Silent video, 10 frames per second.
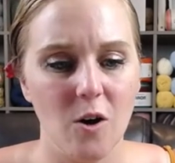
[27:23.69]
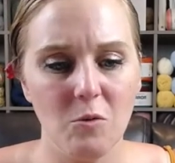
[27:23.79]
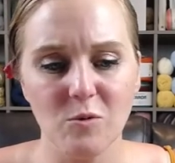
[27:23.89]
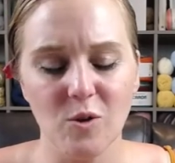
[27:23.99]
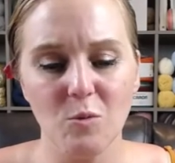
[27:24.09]

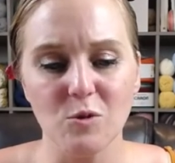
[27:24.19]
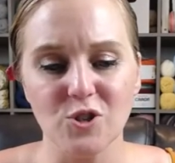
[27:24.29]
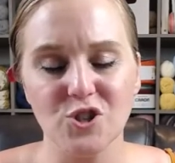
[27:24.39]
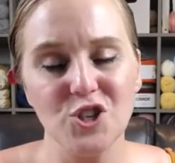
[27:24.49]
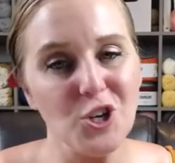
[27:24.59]
al
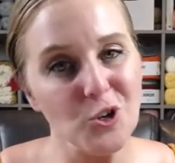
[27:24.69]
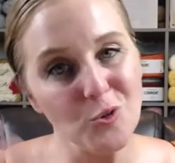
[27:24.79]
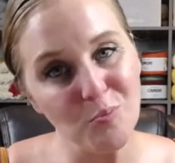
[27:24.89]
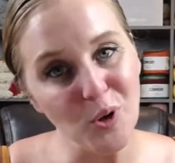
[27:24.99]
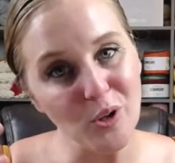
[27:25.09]
almost
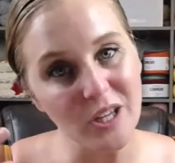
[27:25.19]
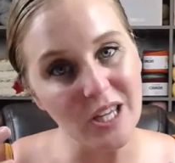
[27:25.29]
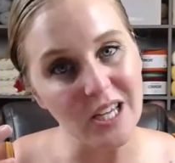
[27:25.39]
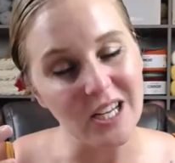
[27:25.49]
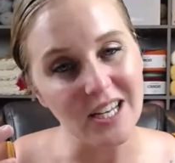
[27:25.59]
too
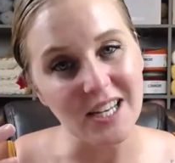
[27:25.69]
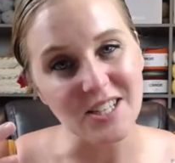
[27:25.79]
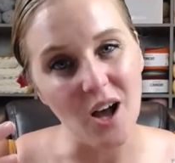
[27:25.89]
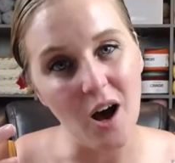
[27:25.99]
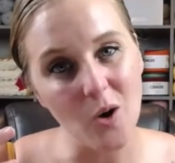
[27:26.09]
bulky and
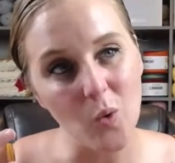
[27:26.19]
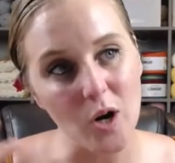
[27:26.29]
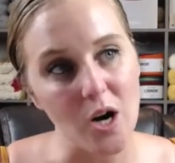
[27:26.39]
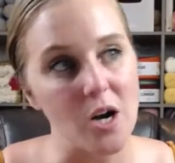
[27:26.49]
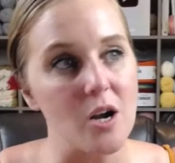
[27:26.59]
it's
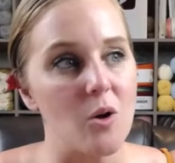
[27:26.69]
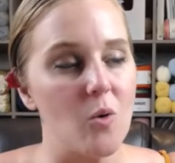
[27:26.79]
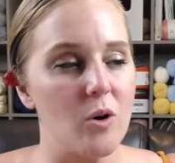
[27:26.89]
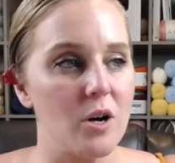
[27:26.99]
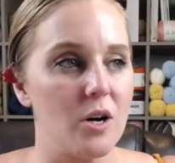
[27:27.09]
awkward.
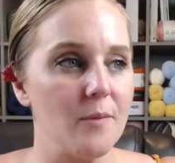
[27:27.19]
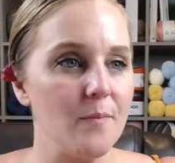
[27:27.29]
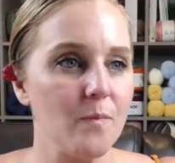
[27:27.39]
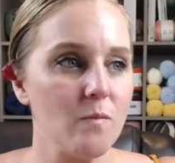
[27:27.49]
Or